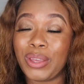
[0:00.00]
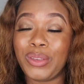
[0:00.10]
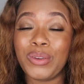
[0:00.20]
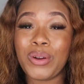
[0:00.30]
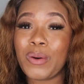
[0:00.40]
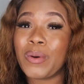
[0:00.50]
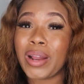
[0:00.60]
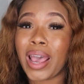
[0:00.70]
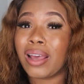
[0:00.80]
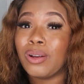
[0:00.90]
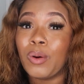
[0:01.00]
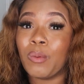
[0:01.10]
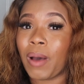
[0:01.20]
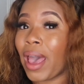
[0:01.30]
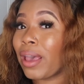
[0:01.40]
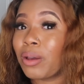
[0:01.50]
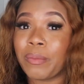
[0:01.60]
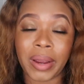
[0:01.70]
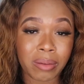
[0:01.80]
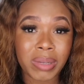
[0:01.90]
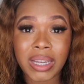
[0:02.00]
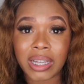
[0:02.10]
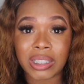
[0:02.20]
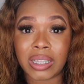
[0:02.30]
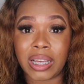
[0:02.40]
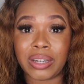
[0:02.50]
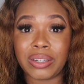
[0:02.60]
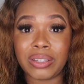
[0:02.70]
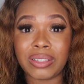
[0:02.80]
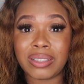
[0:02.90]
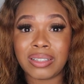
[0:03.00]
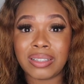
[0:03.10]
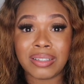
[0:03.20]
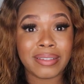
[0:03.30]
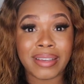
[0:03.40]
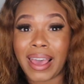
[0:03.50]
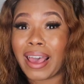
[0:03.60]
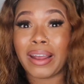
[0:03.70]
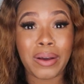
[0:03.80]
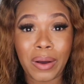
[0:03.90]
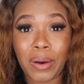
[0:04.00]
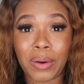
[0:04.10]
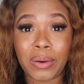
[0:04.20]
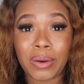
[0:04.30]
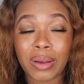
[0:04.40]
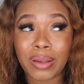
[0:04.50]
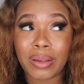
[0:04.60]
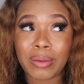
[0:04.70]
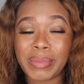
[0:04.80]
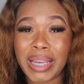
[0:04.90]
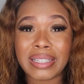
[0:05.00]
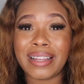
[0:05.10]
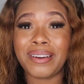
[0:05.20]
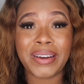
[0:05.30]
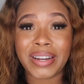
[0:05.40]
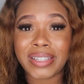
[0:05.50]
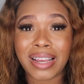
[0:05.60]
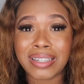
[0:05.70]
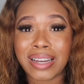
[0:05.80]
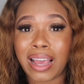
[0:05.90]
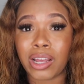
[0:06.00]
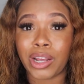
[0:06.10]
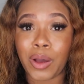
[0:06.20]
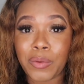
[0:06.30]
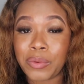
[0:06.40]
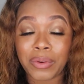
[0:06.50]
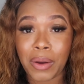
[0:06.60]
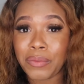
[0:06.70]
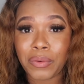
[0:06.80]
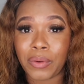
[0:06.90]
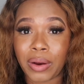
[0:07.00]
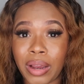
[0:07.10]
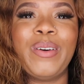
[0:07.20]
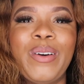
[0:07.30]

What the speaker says: You don't wanna have no whack recommendation letters at all, because that organization not gonna go for it.